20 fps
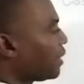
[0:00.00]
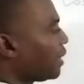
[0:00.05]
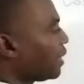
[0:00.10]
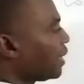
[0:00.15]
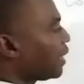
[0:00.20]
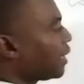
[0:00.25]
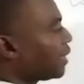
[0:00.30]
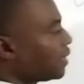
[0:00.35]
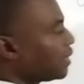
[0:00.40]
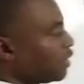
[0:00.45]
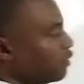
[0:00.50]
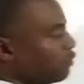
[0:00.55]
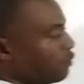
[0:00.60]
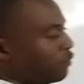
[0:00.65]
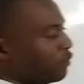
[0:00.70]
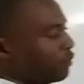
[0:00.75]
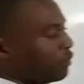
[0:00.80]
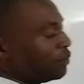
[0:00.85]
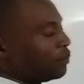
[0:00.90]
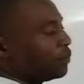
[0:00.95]
the negative
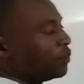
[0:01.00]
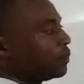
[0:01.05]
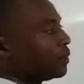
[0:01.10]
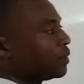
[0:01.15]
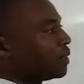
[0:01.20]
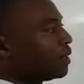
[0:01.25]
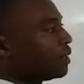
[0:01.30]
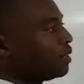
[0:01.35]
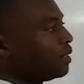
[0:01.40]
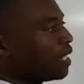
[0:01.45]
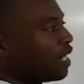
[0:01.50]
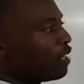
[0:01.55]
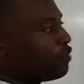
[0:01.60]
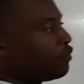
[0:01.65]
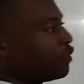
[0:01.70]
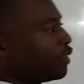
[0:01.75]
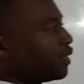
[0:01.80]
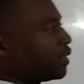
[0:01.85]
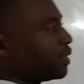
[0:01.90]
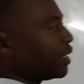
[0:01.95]
will still
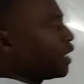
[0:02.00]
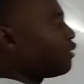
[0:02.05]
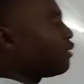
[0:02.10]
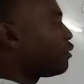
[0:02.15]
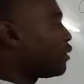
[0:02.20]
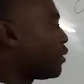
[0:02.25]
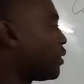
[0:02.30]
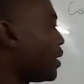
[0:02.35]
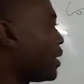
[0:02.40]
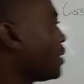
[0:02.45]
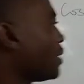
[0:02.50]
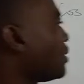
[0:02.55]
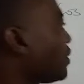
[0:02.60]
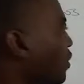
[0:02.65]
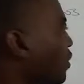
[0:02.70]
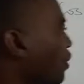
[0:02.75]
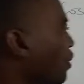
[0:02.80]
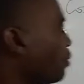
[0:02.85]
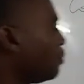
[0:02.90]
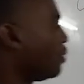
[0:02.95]
affect everything,
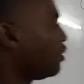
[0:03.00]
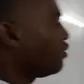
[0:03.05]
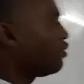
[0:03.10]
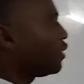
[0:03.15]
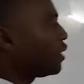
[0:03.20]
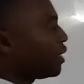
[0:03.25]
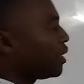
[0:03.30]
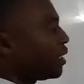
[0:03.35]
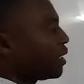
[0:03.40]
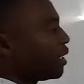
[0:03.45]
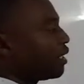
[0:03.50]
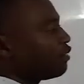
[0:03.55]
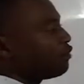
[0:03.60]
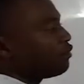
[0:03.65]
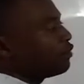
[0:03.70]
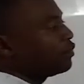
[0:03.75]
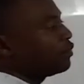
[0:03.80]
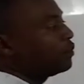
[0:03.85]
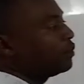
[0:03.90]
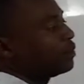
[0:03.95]
so be very
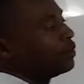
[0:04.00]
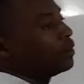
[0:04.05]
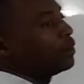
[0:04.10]
careful